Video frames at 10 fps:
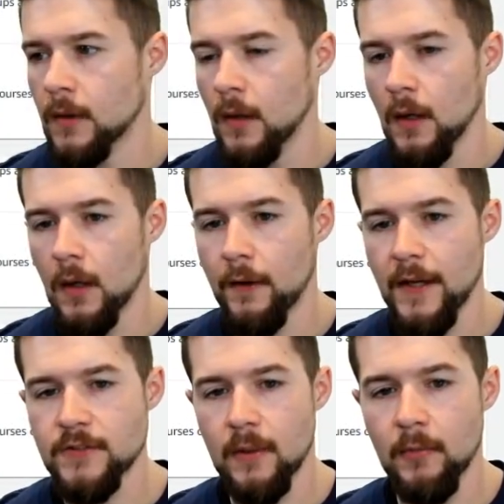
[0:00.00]
Okay,
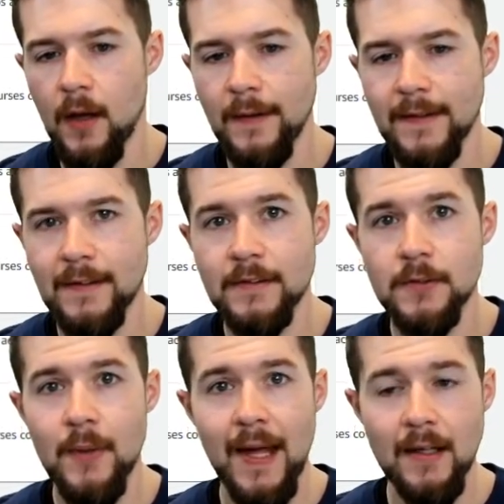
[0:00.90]
so I'm logged into
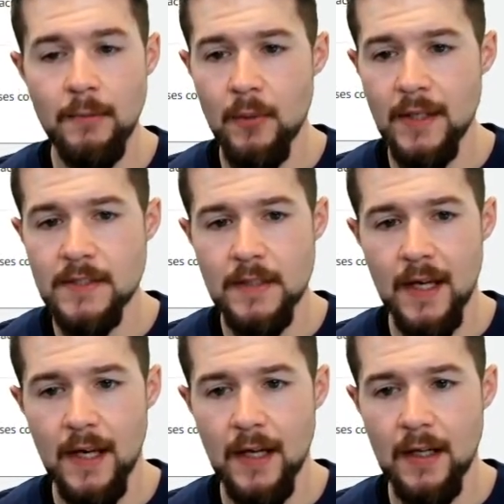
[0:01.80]
AWS,
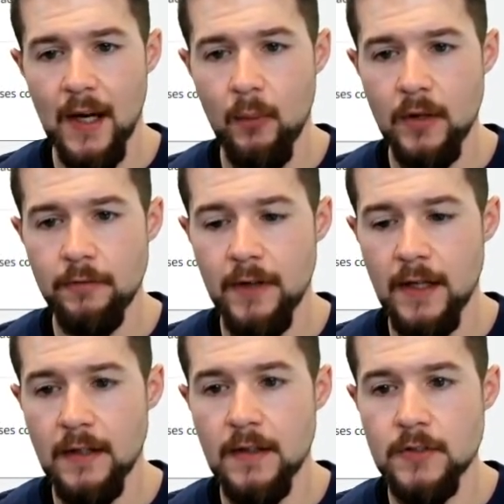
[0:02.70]
and I want to
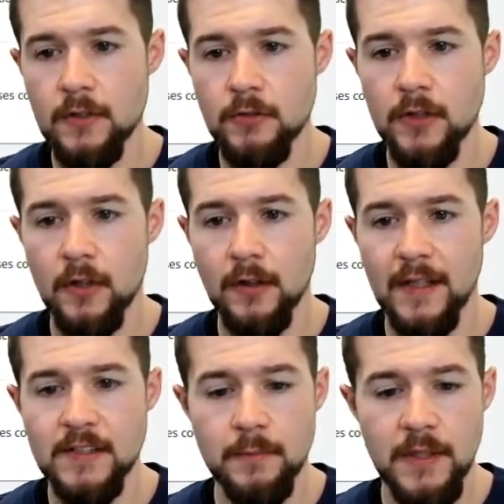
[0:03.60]
find the service called
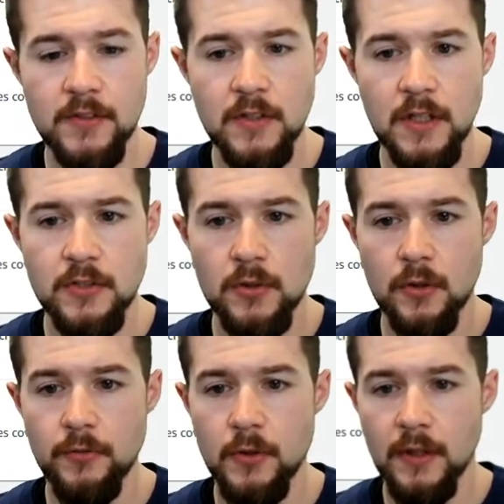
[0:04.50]
Elastic Beanstalk. So
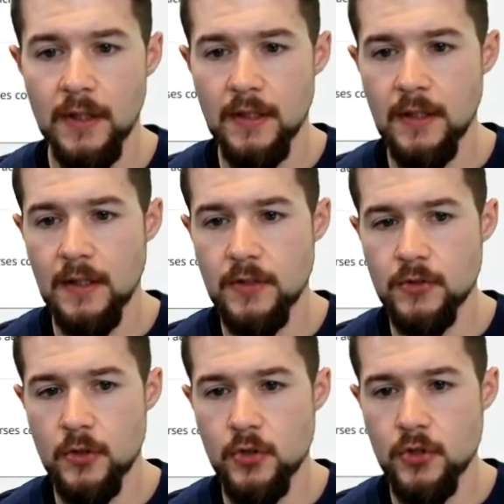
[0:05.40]
if you click on the
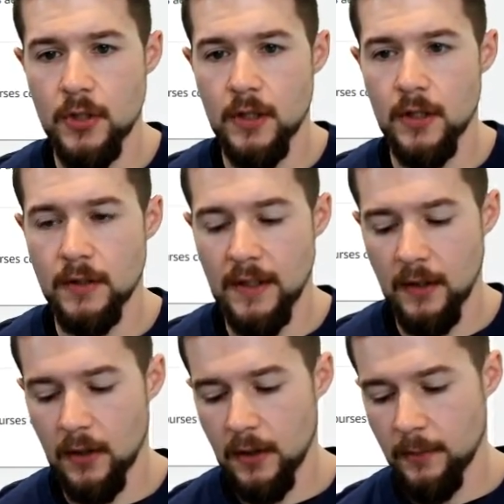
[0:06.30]
search
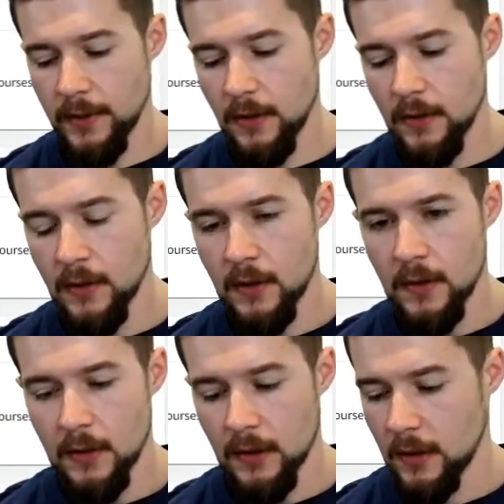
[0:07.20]
dialog up here,
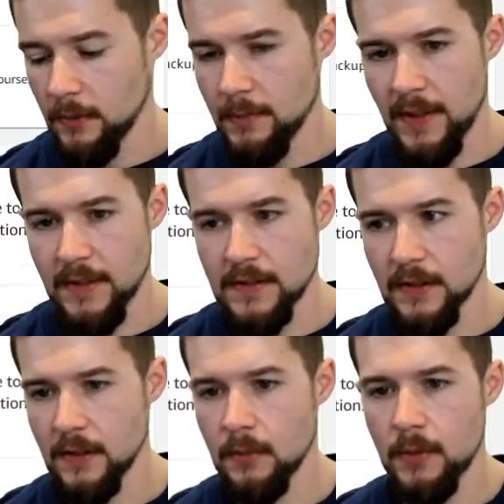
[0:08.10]
let me make this a
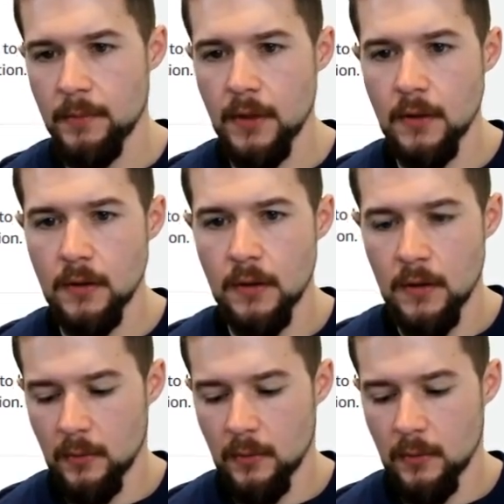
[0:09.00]
little bit bigger. We're